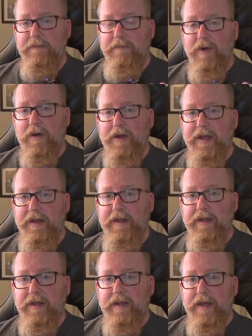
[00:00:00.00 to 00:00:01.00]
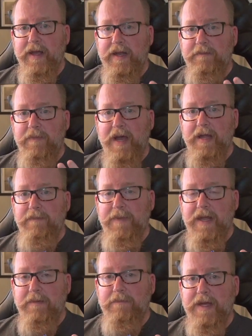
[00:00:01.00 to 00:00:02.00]
market, and it might
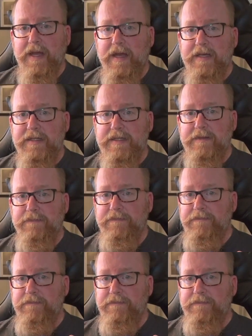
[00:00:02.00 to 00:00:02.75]
be because